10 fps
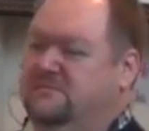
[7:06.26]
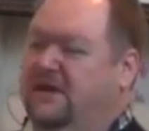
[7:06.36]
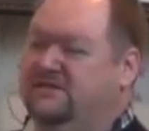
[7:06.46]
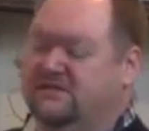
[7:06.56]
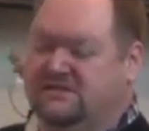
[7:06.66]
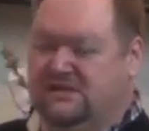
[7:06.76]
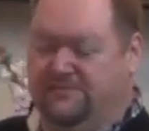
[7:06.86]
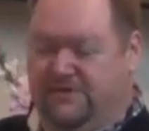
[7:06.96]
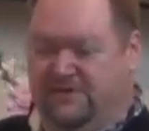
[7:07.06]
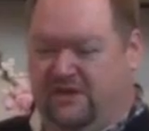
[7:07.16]
Is it
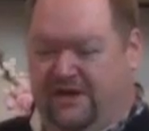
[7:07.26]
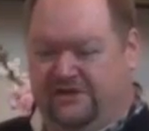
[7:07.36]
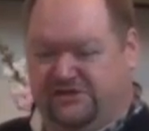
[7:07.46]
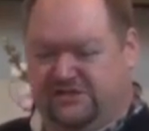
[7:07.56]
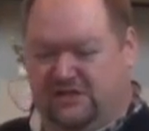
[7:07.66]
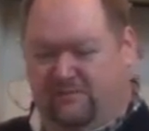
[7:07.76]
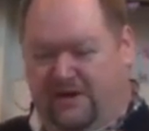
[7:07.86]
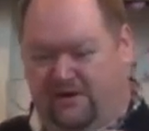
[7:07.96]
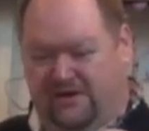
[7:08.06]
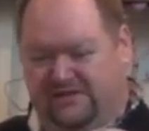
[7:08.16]
something that I just come
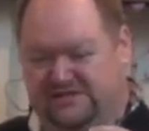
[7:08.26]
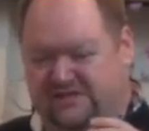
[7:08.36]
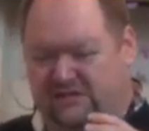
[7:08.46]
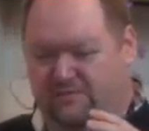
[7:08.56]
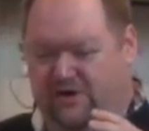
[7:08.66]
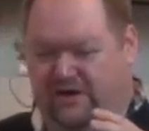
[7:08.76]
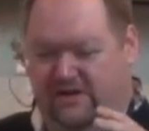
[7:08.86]
out and celebrate